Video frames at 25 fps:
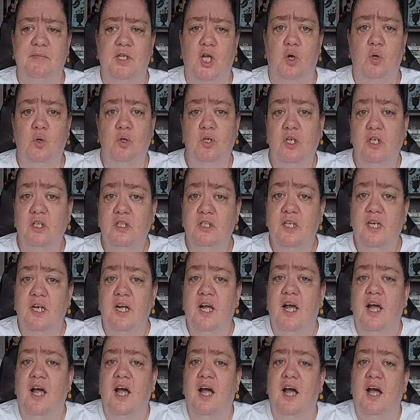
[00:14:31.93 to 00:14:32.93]
owner
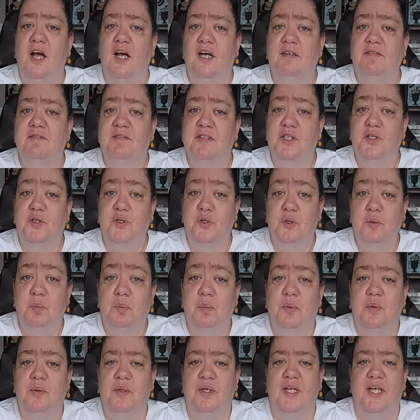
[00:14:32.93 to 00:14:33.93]
of the group.
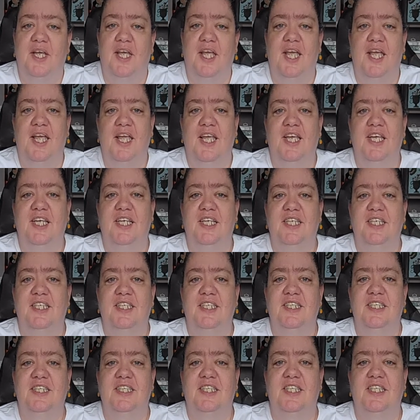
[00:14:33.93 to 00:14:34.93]

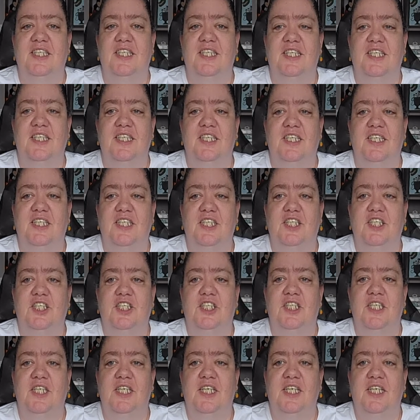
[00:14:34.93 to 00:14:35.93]
And
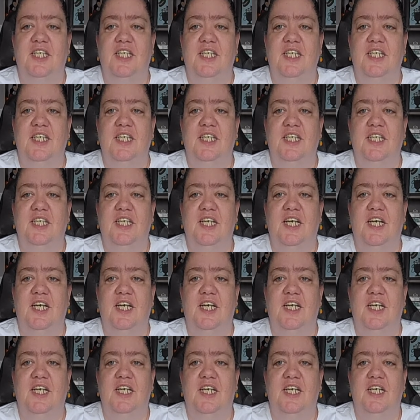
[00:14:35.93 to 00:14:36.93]
she,
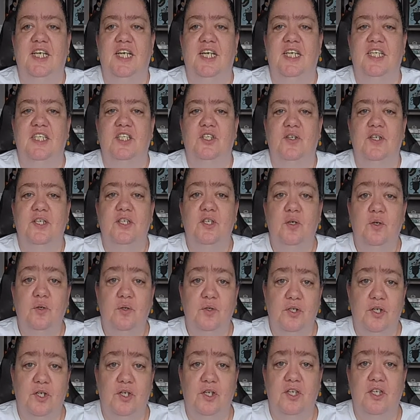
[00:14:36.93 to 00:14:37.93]
so I
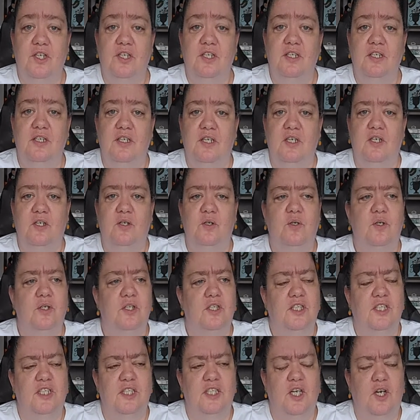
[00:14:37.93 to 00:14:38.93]
told her,
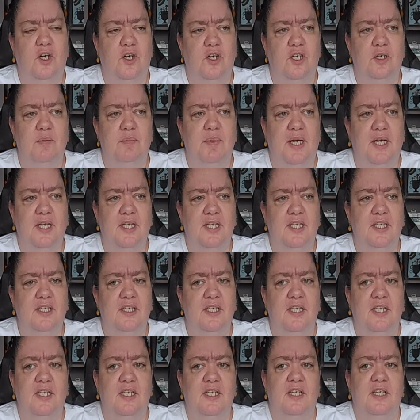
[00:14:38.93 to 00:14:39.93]
or she heard about it.
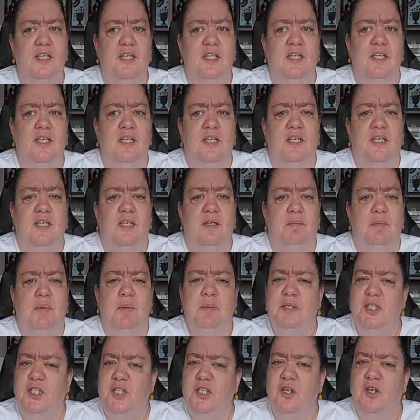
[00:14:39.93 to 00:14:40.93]

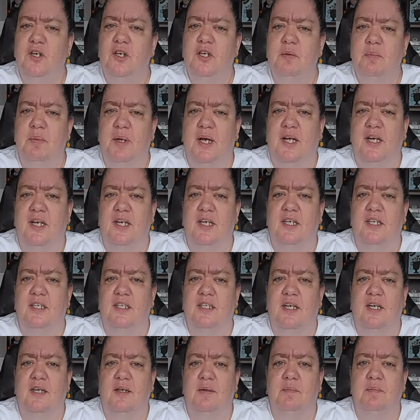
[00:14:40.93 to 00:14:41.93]
Maybe she heard about it,
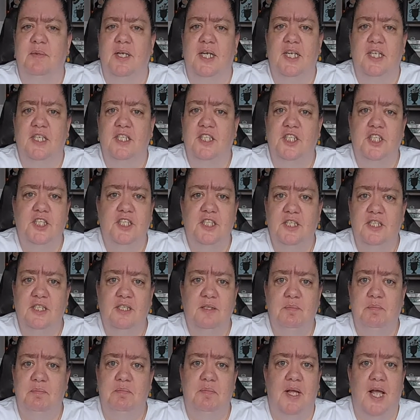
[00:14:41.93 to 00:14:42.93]
and
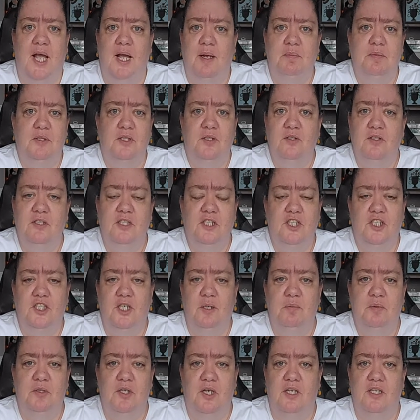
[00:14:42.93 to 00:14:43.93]
she absolutely
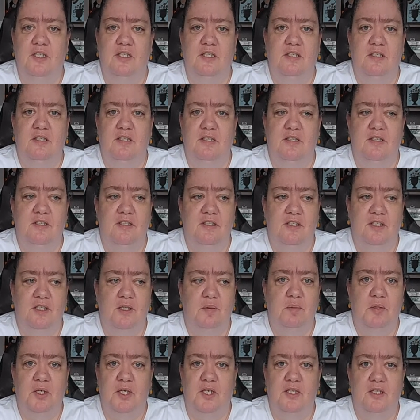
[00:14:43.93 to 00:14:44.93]
jumped on
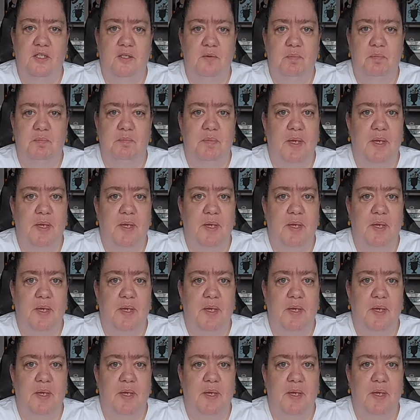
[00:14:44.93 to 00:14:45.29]
the